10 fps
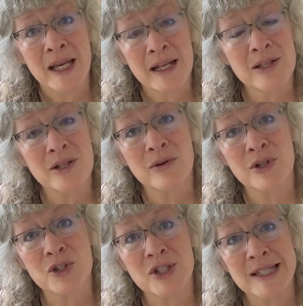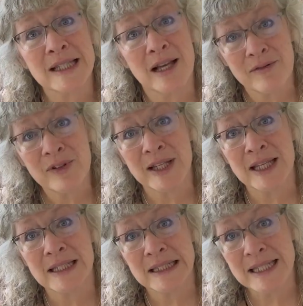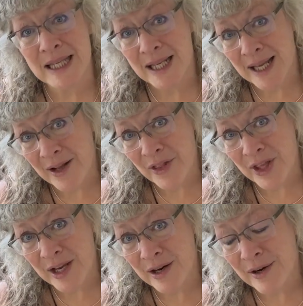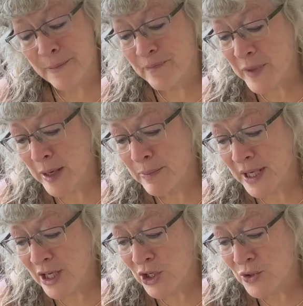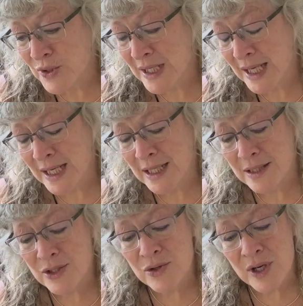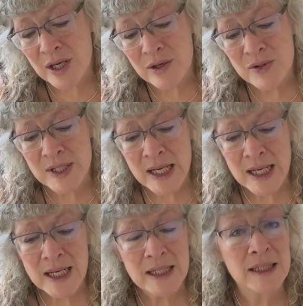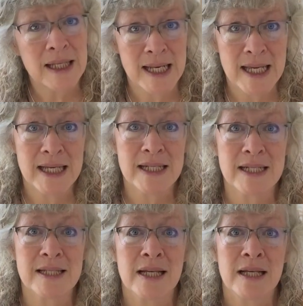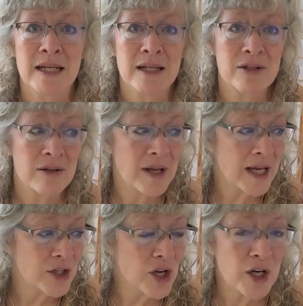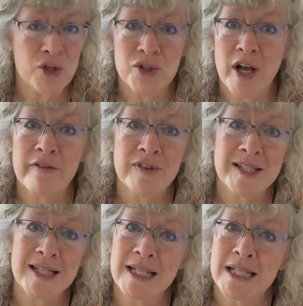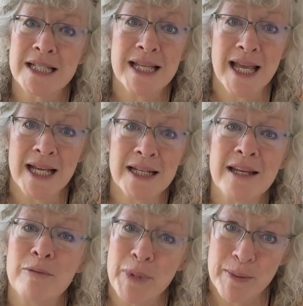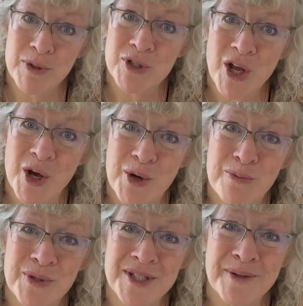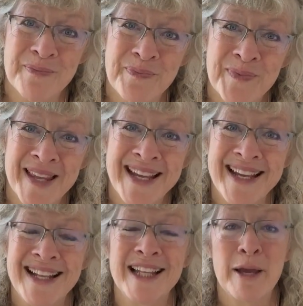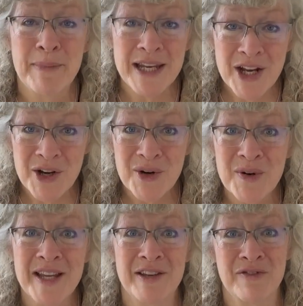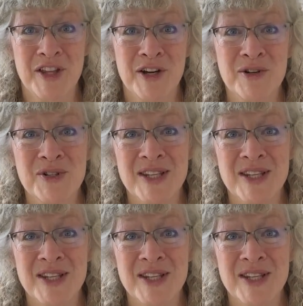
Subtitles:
And so it's just lovely that it's getting out there and being used in studios, clinics, doctors' offices, and in people's homes. Let me know if there's